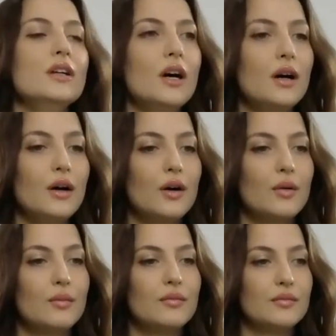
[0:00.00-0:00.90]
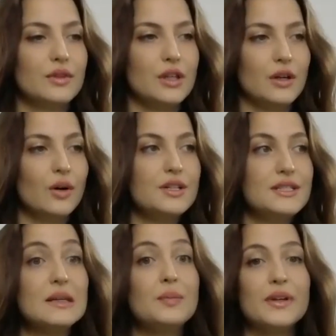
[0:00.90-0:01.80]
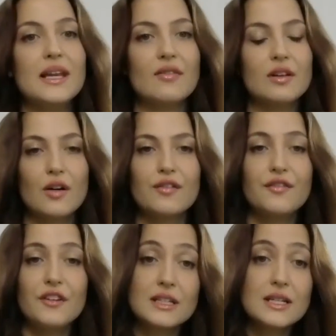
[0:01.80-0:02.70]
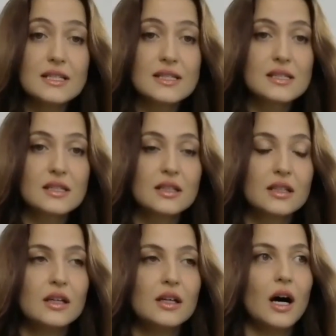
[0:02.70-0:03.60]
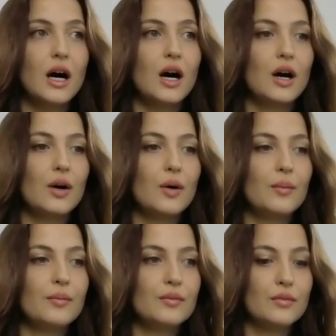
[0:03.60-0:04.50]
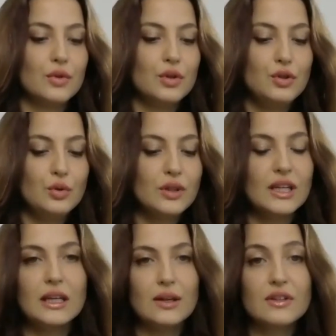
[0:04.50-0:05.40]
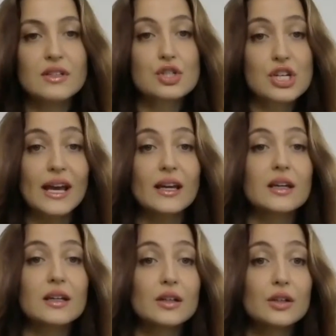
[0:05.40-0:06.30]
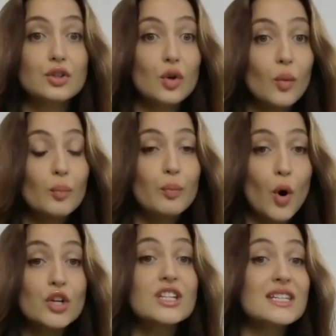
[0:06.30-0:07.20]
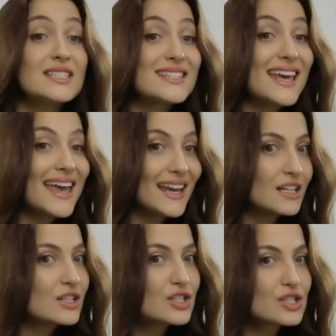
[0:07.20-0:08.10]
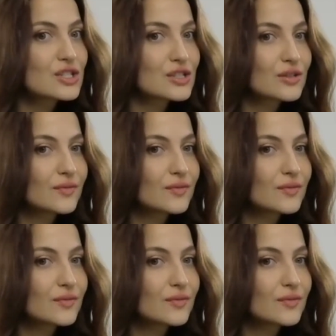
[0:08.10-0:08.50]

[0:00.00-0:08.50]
a deeper level of fitness, you can even check your body's age.